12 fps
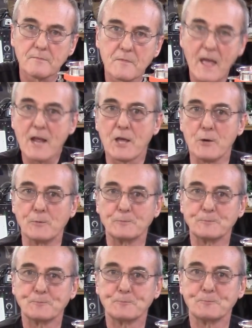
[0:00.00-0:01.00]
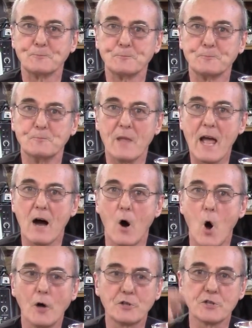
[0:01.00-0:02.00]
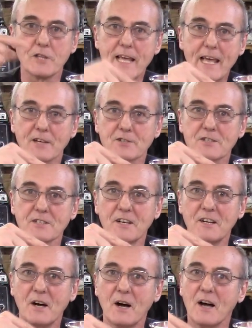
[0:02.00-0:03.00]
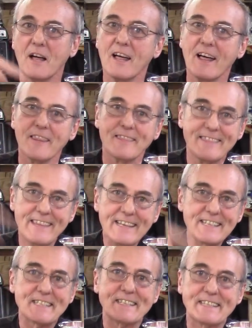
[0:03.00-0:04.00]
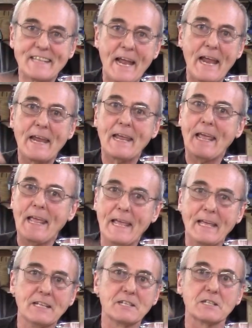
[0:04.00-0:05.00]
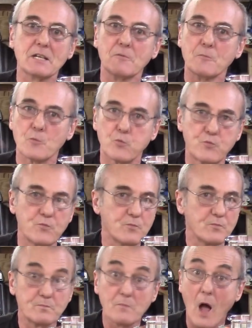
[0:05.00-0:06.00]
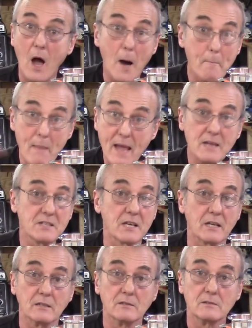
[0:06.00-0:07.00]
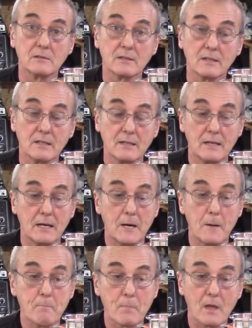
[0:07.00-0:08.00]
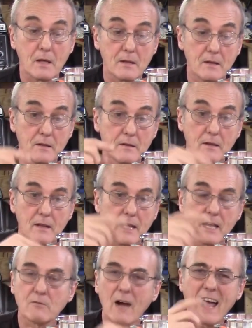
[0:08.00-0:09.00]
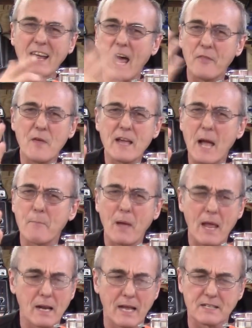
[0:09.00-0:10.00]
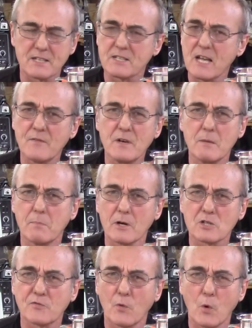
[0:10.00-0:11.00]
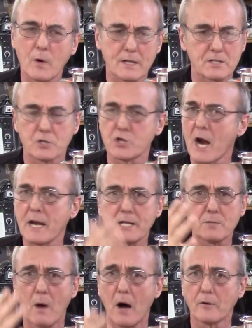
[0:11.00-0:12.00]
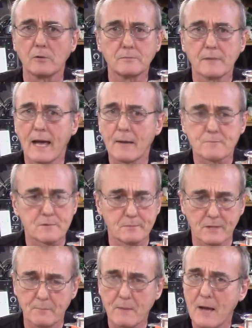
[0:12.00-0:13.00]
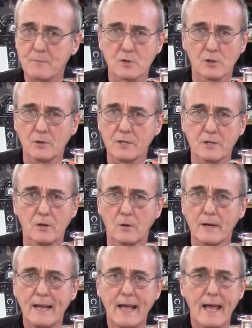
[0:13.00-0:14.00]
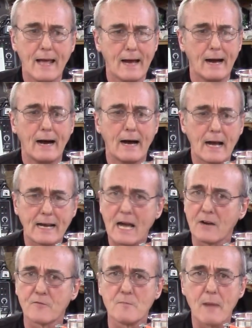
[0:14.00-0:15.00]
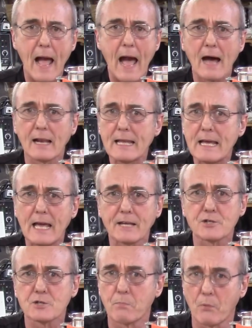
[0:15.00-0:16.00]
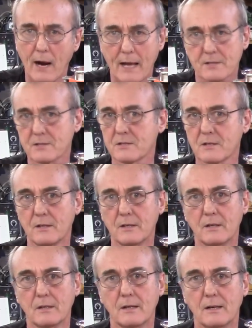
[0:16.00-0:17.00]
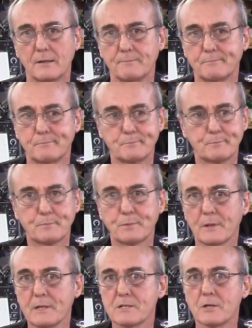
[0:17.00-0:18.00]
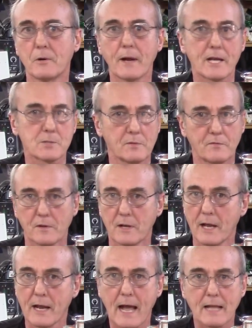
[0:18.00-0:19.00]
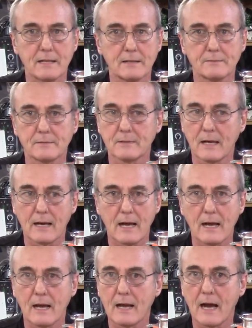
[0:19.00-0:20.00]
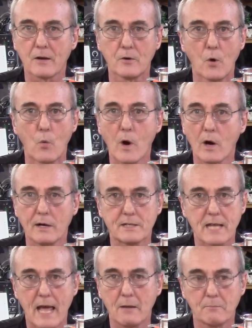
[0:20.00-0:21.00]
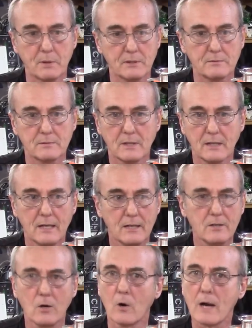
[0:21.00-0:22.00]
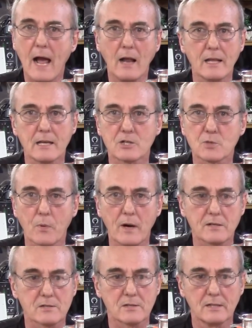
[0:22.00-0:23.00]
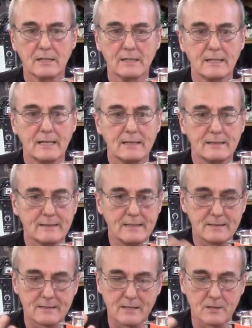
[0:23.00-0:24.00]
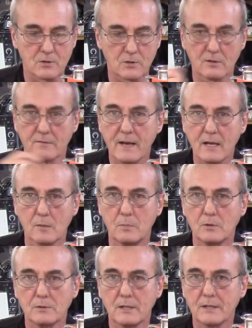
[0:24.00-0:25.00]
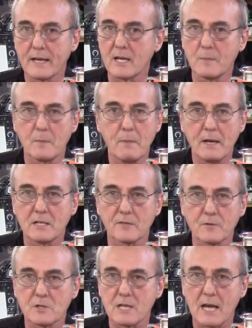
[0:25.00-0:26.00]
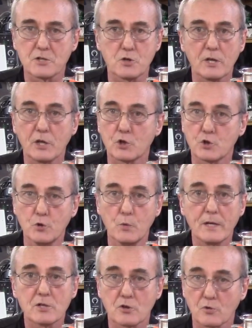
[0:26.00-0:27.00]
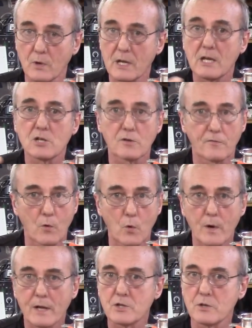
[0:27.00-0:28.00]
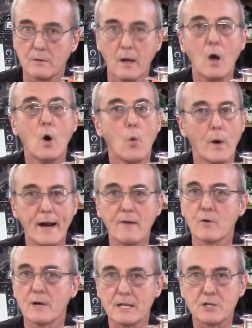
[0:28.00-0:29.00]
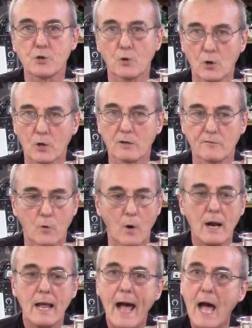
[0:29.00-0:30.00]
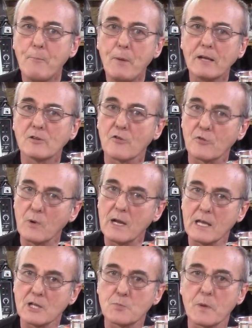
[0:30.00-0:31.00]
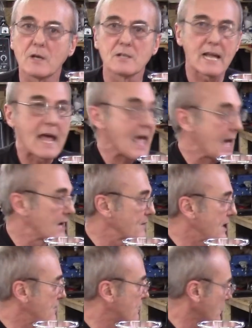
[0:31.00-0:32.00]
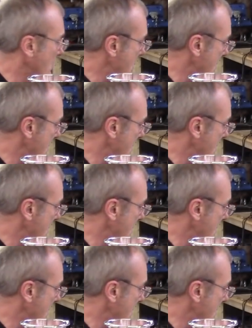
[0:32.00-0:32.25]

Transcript: Thank you. Now, on to this. This thing is amazing. Um, I, I, think I paid like 70 bucks for it. It's a Chinese model. Ab yep, absolutely. You can go on. Uh, I got it from AliExpress. Uh, please don't ask me for the link. I, I, I, don't know where it's at, but you can go on AliExpress and these things are available. Uh, they come in many different sizes. You can get a two inch, a three inch, a four inch, whatever it is you're looking for. I picked the three inch because I have a three